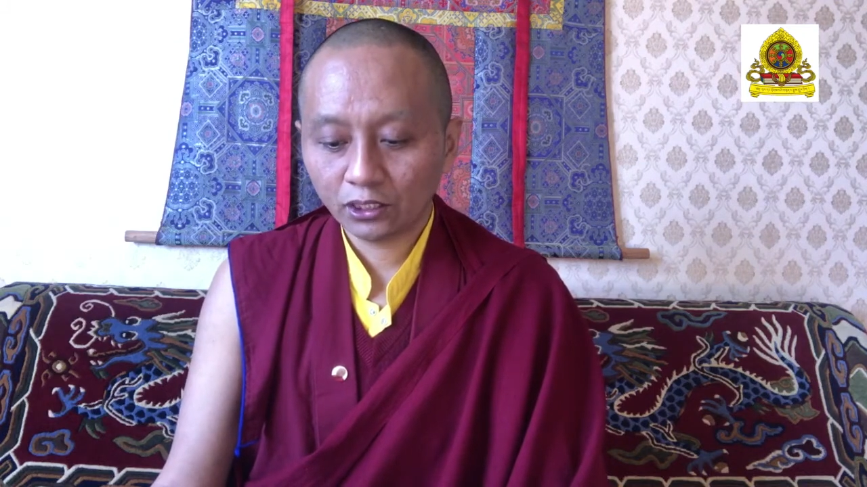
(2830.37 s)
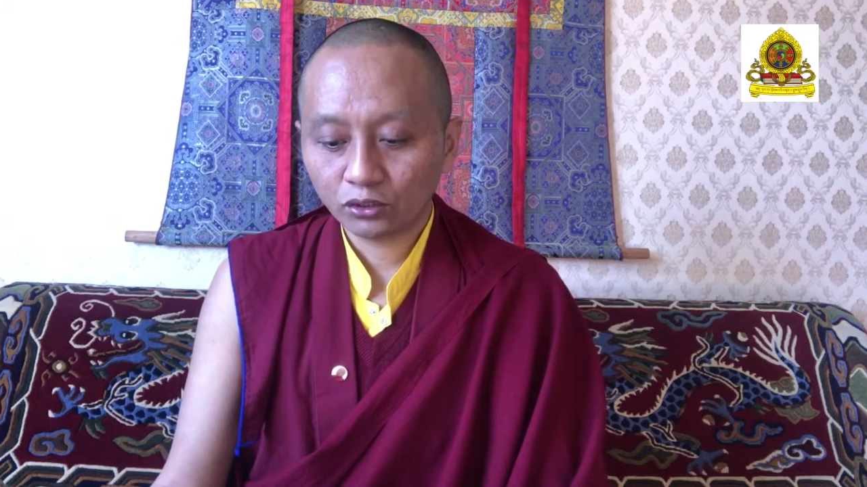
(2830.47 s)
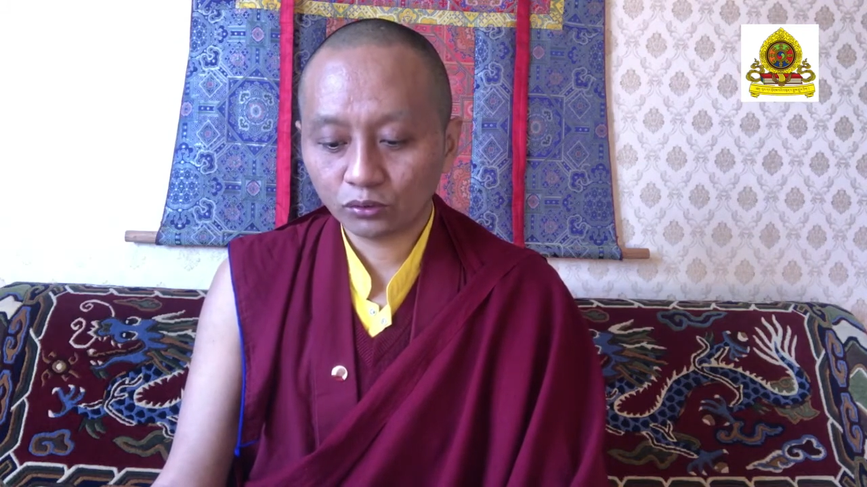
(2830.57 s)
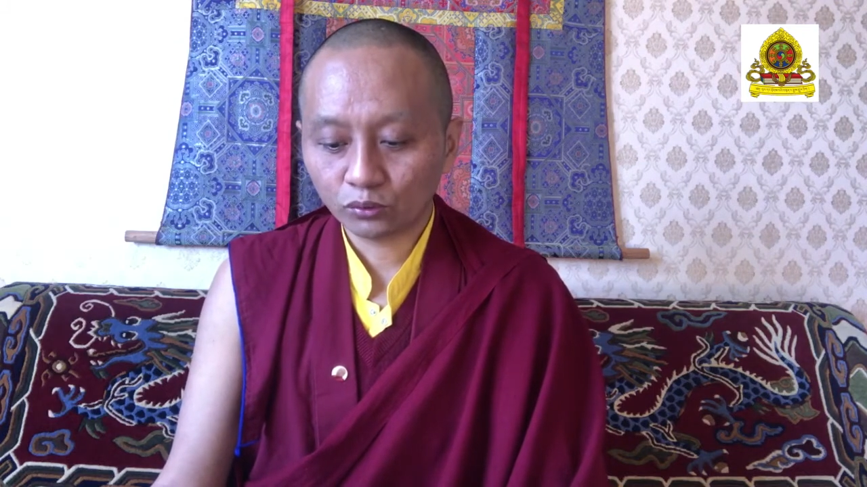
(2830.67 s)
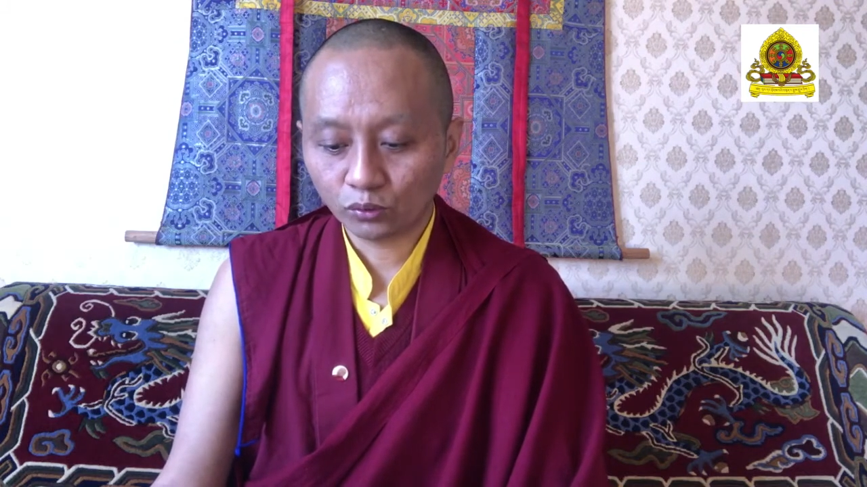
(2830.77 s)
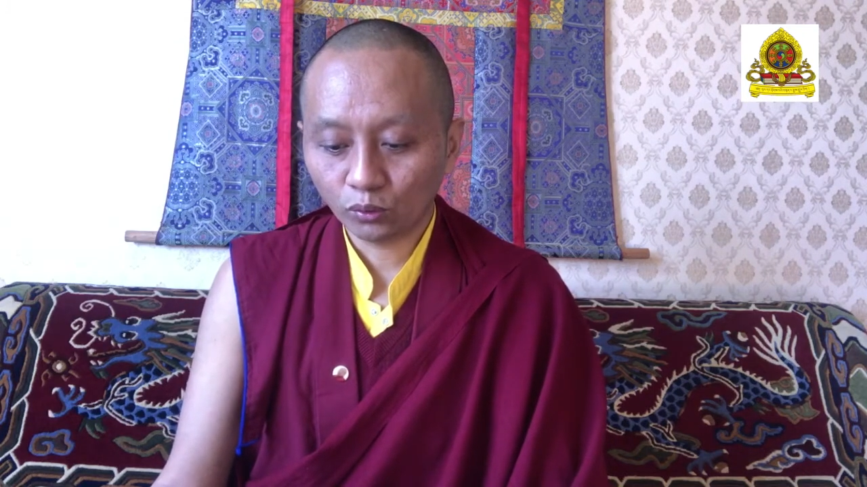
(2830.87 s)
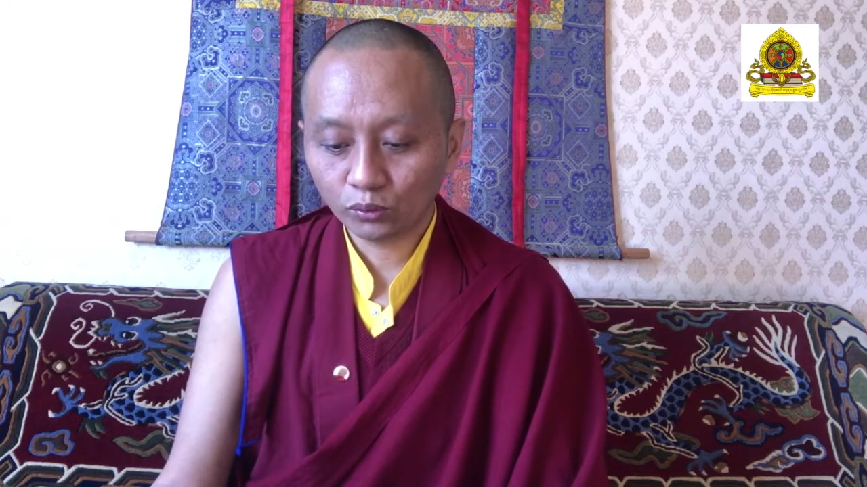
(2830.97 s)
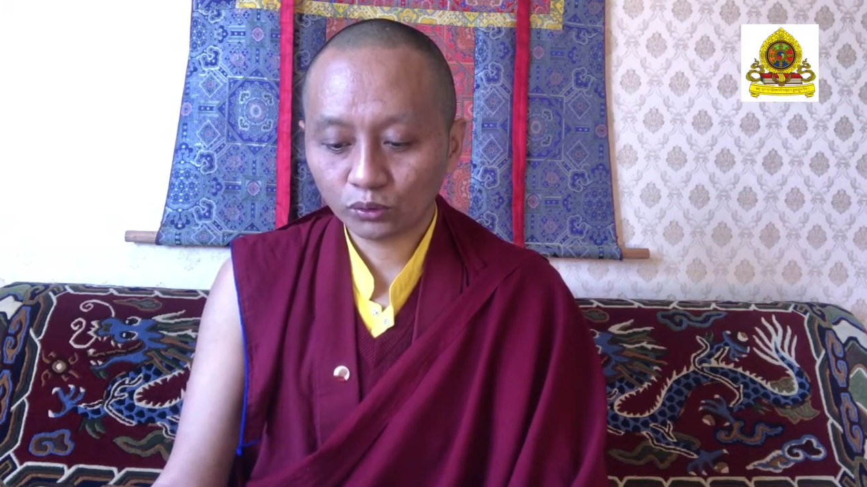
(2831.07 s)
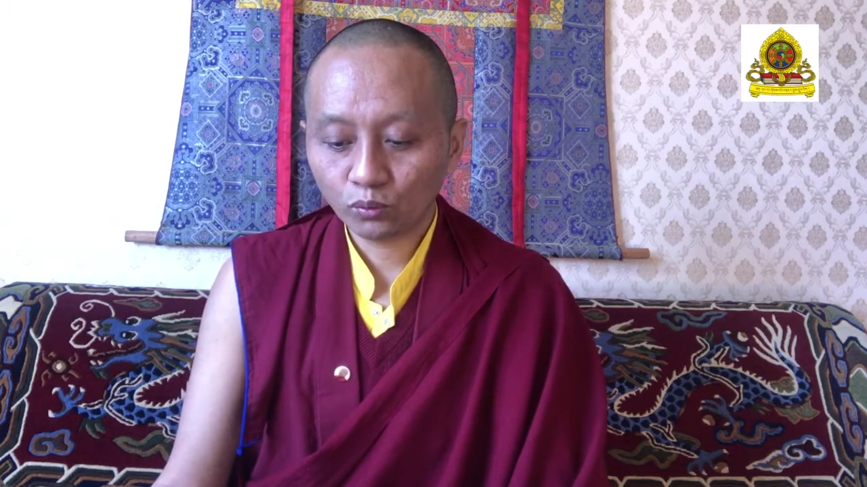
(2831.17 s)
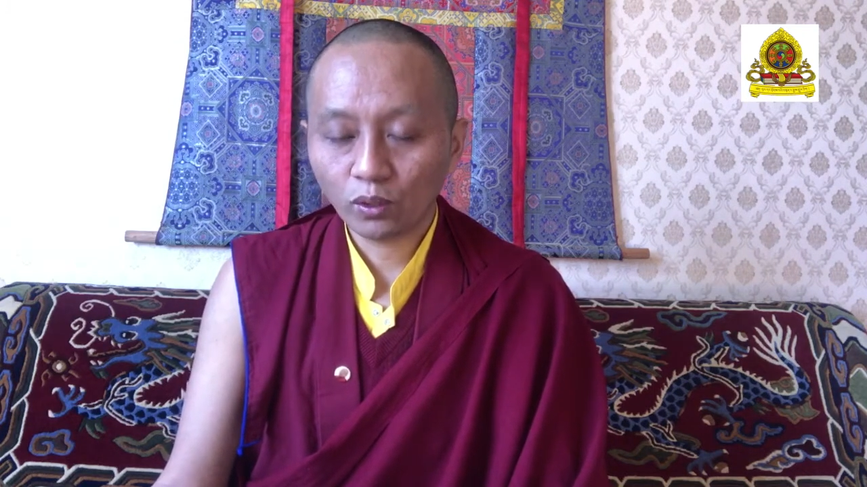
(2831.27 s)
to those
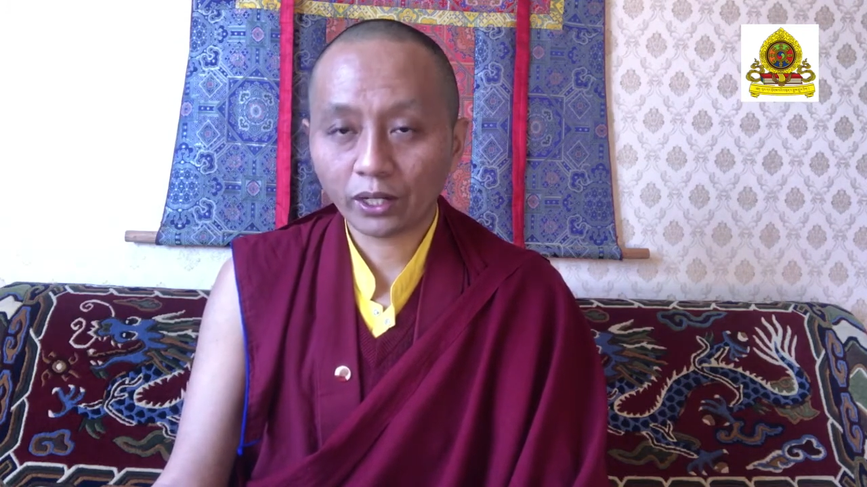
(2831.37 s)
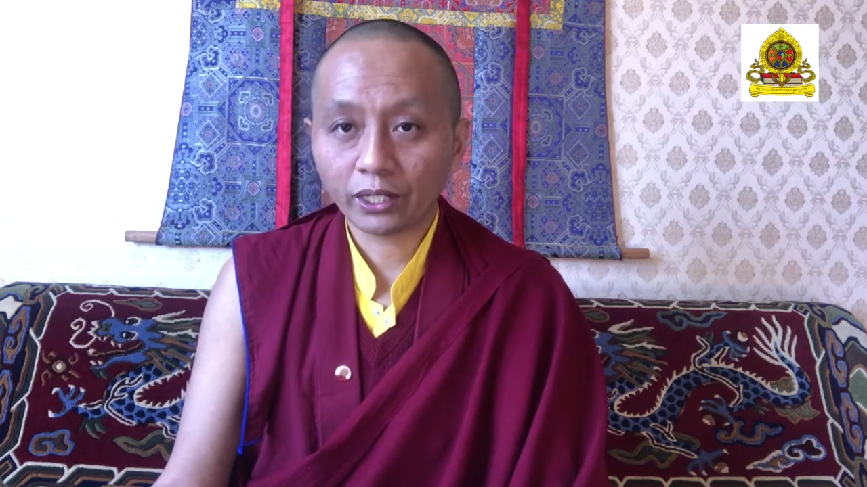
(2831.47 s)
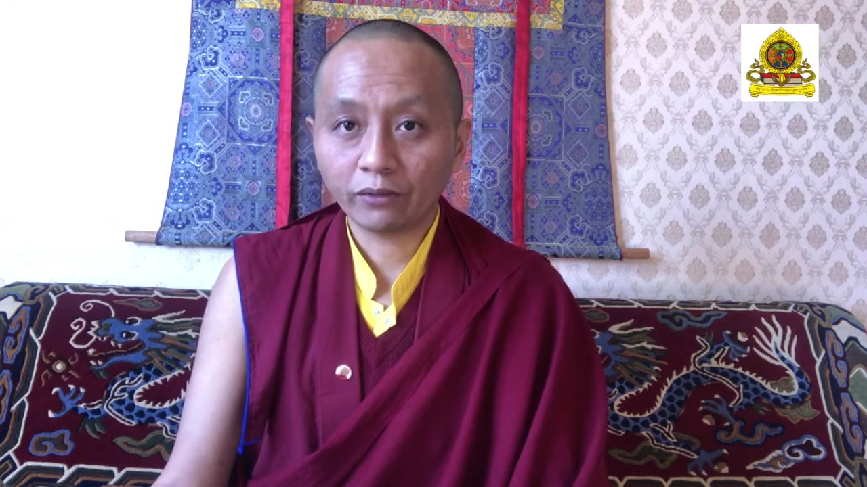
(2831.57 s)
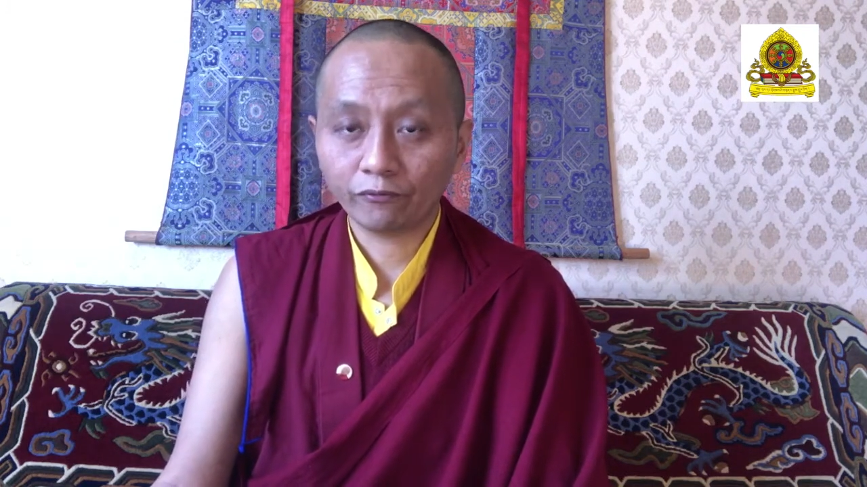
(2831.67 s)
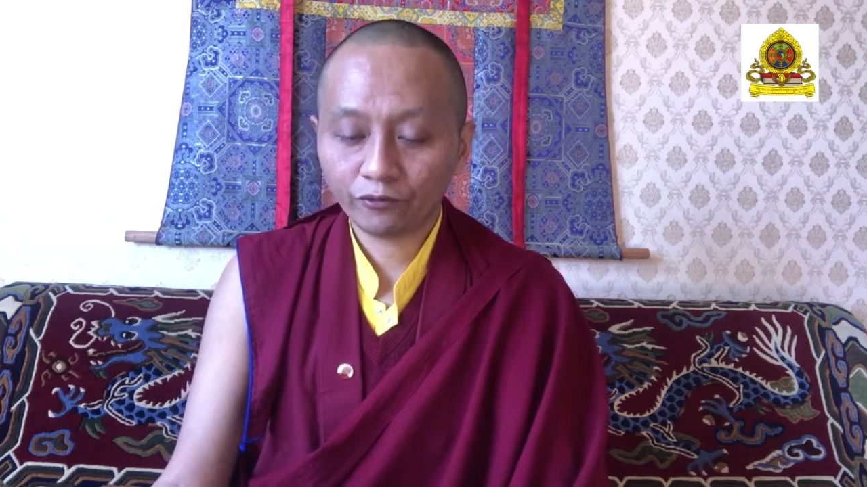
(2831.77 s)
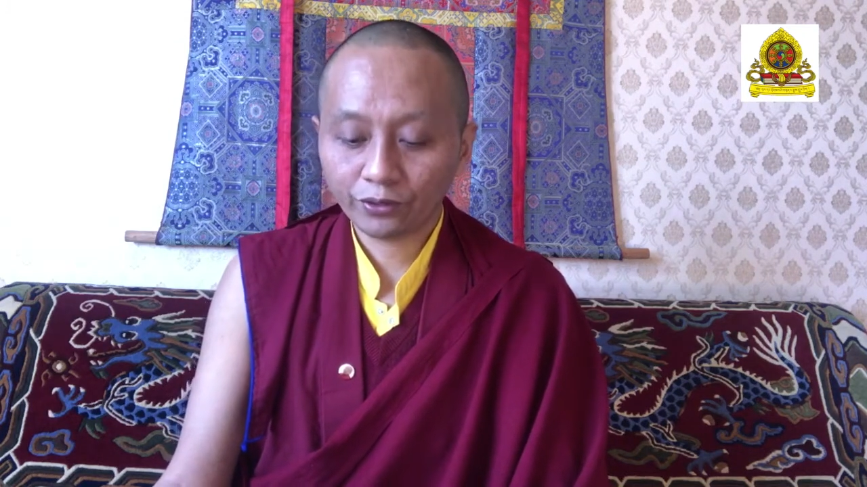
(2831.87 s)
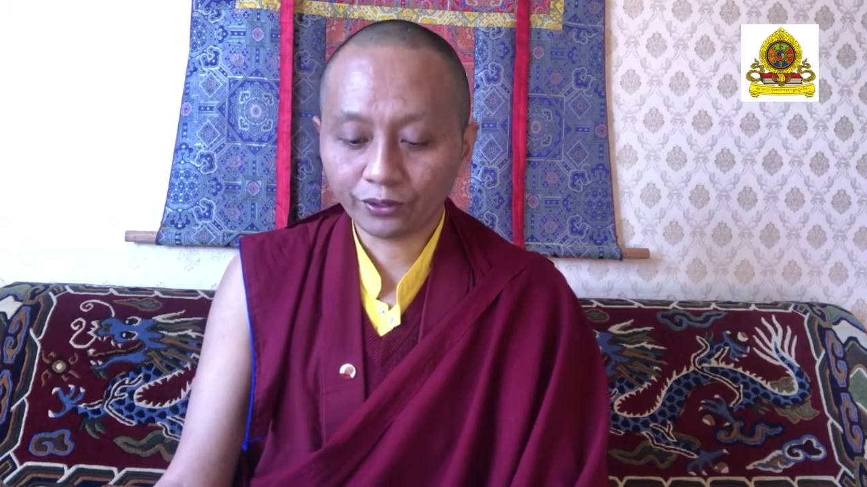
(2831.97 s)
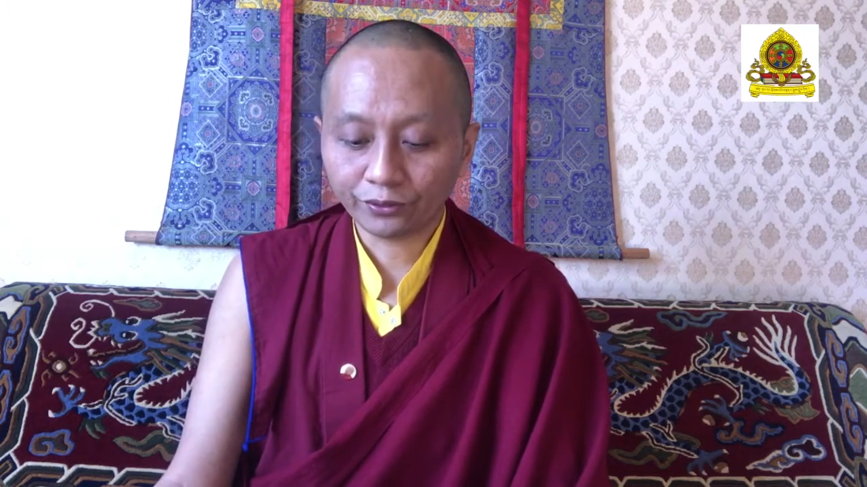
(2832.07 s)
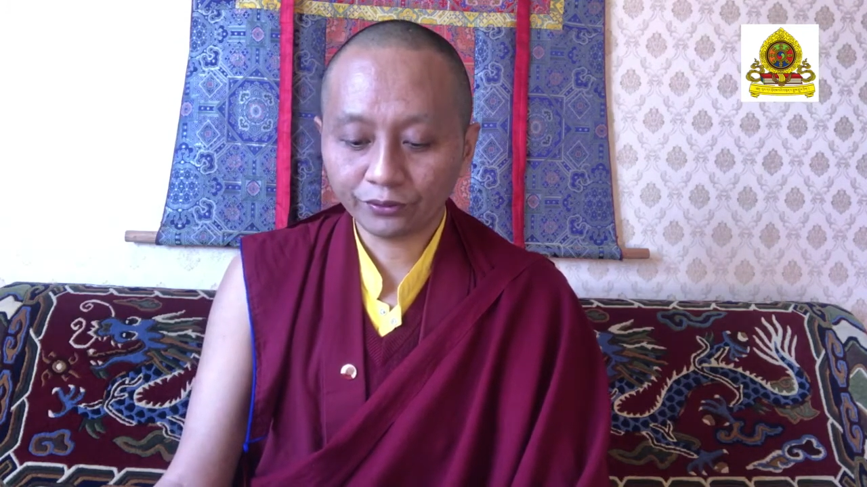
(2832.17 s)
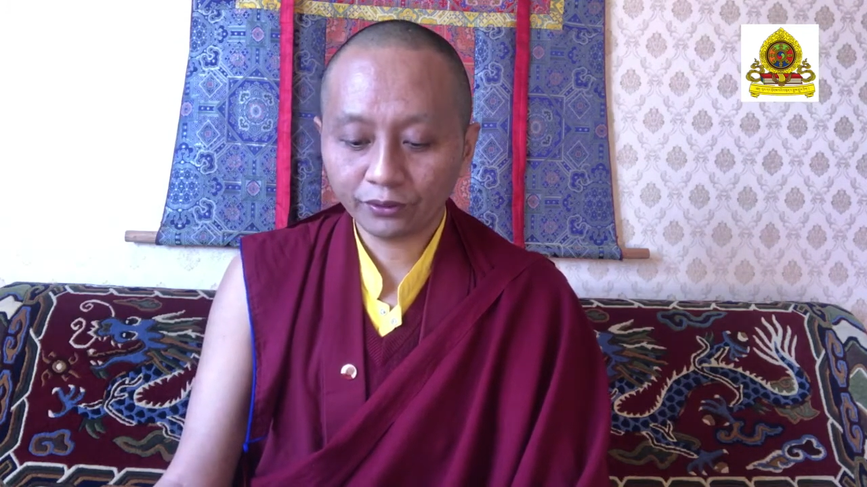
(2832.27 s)
who are in
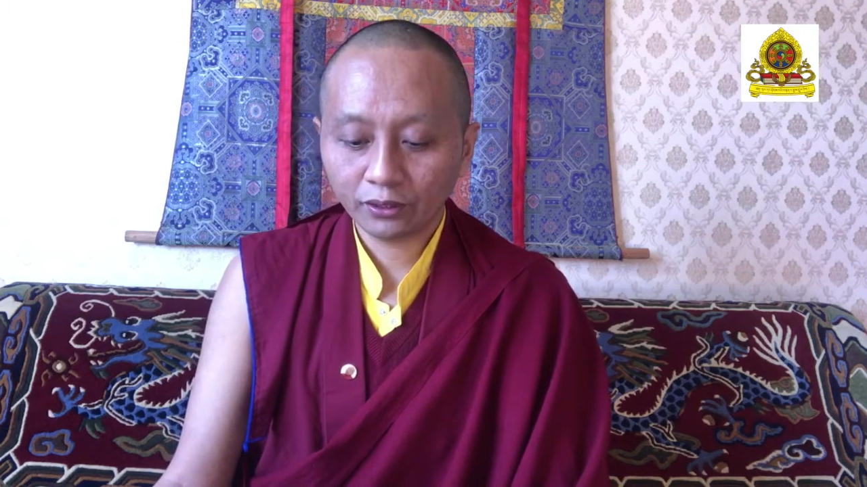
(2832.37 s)
fear,